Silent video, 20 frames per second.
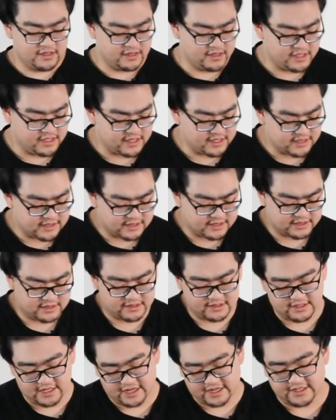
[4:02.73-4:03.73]

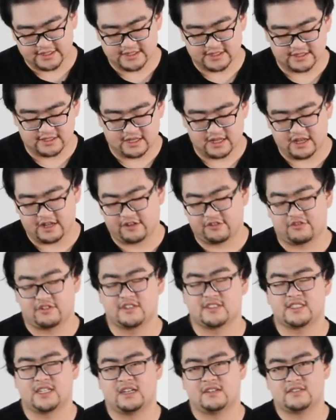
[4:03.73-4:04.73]
these like extra
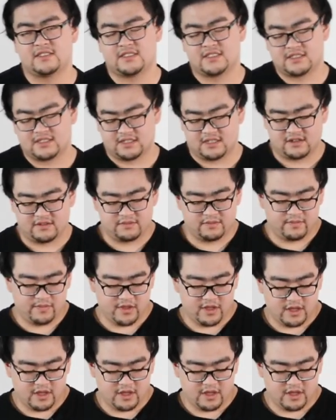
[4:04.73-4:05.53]
sound system